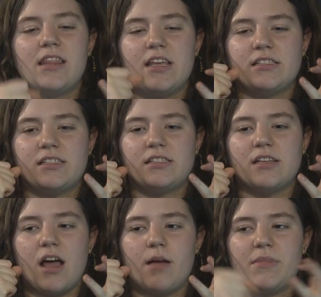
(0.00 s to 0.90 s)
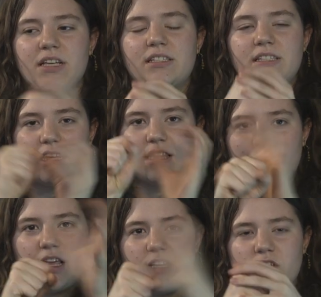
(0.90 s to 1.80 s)
this um, this stick
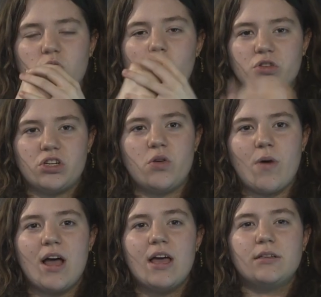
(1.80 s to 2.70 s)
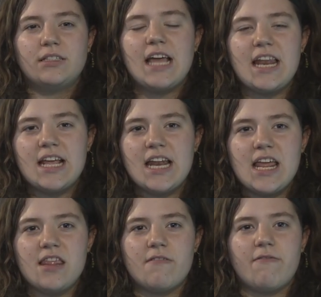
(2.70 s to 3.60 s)
thingy, this torch, and you are setting it
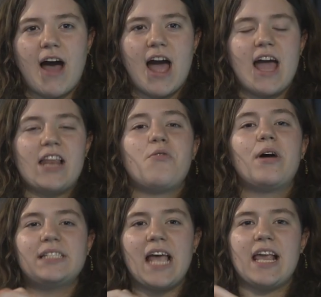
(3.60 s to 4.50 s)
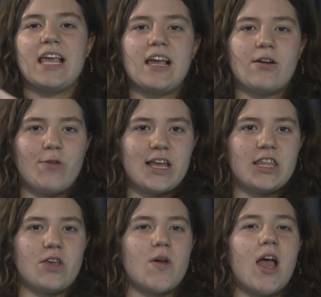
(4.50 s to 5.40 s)
in the fire, and you are taking it
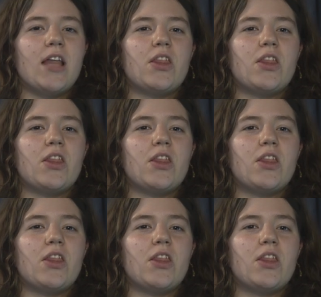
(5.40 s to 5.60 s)
with you.